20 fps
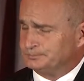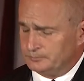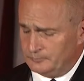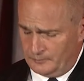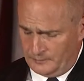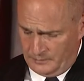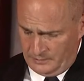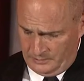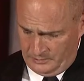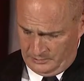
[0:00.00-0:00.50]

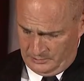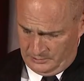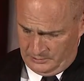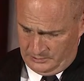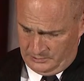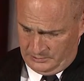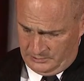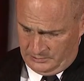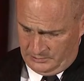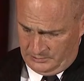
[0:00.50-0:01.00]

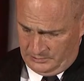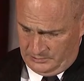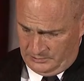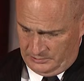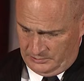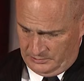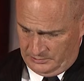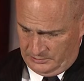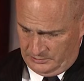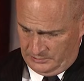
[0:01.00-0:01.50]

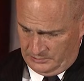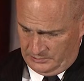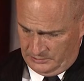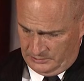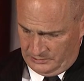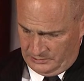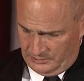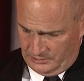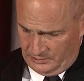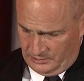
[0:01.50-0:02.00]

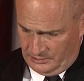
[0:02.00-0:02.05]
Nothing is said.